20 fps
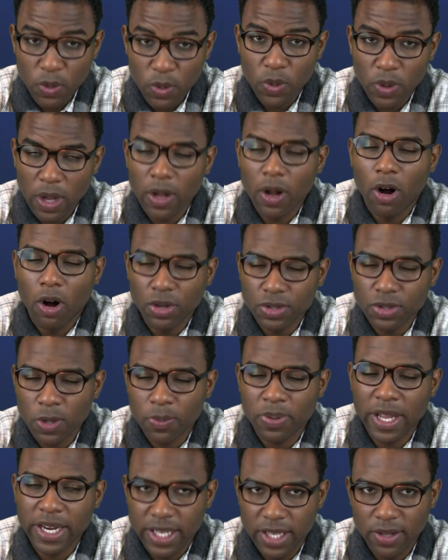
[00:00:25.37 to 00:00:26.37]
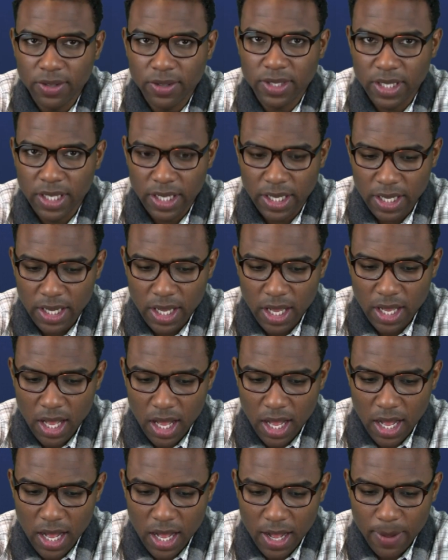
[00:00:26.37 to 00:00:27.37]
also pled guilty
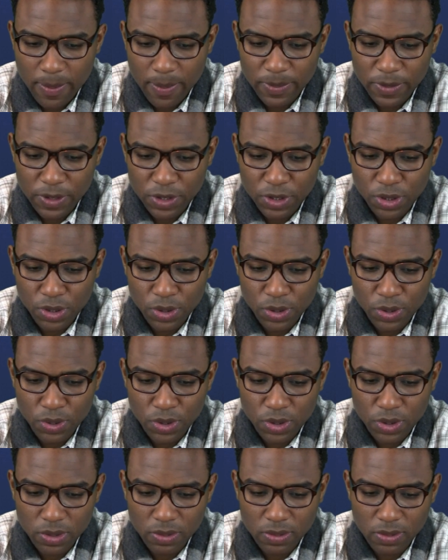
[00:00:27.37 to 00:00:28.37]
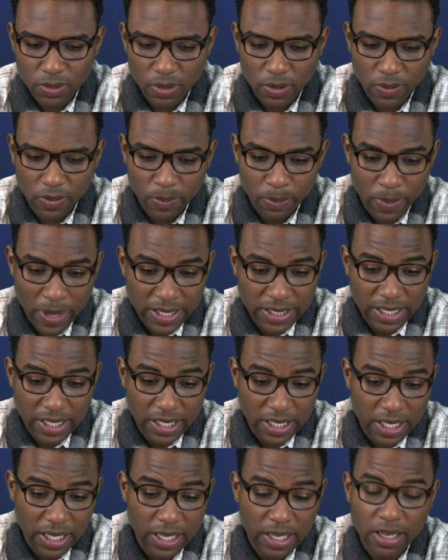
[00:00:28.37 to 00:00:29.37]
to
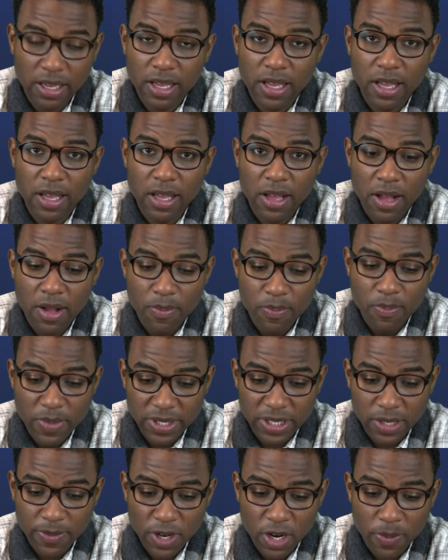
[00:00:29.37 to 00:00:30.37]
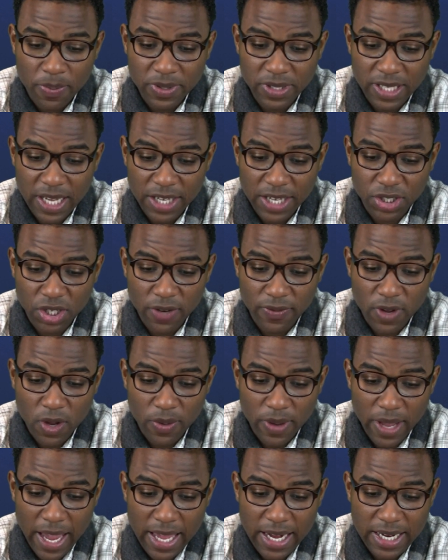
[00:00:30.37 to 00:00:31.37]
basically misdemeanor possession of
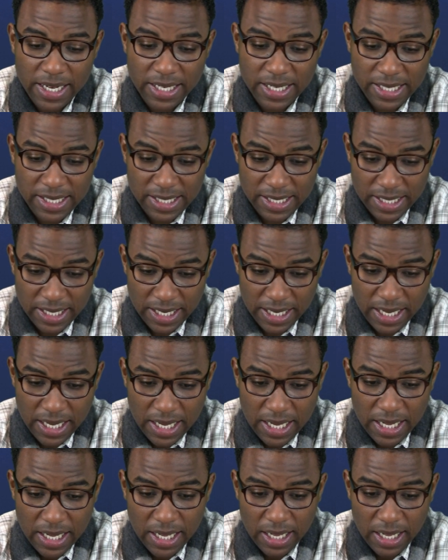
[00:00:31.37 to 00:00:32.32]
cocaine in D.C.